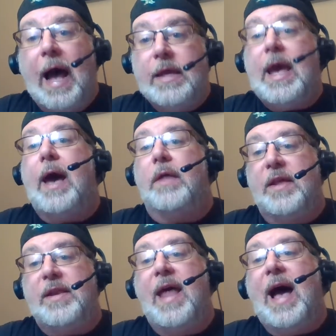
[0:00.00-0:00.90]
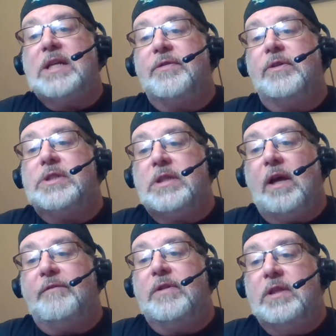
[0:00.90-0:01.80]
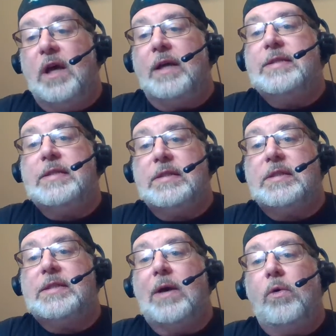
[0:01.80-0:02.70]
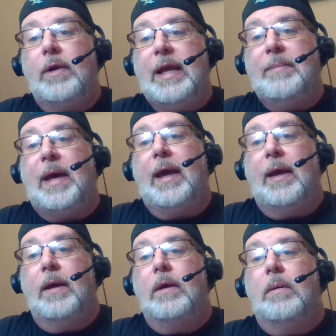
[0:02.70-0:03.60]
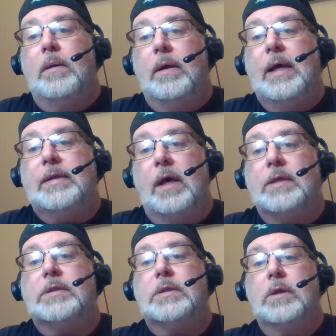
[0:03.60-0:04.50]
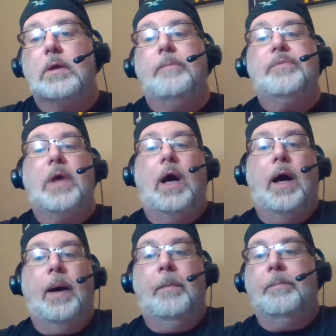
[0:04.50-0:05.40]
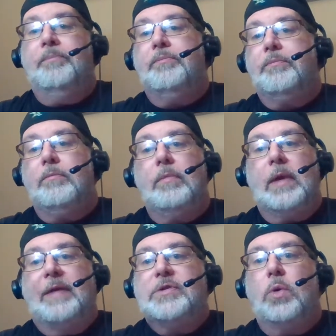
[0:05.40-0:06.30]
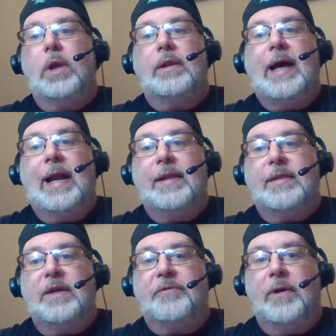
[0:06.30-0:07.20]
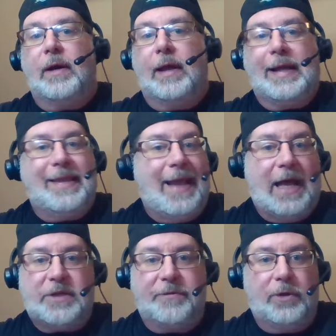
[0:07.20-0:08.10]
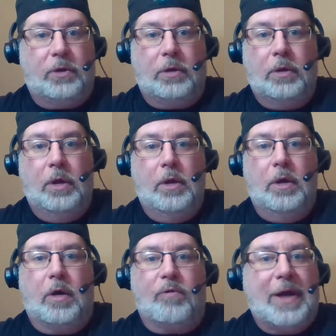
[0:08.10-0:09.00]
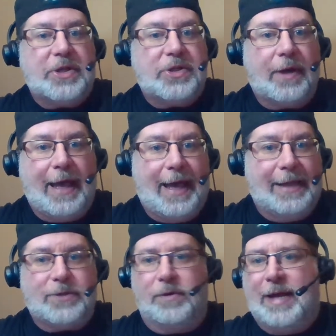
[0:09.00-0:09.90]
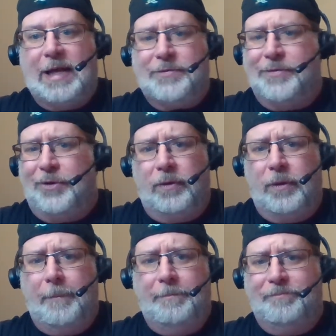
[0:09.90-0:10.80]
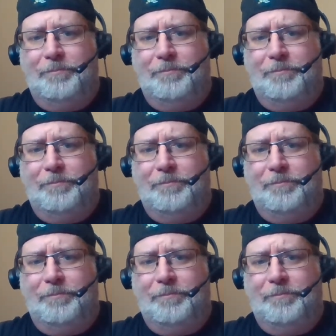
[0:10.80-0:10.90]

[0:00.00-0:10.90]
That yeah, the Nashville stuff does sell on eBay. It does. Um, I've sold a lot of different like Nashville restaurant hats or Nashville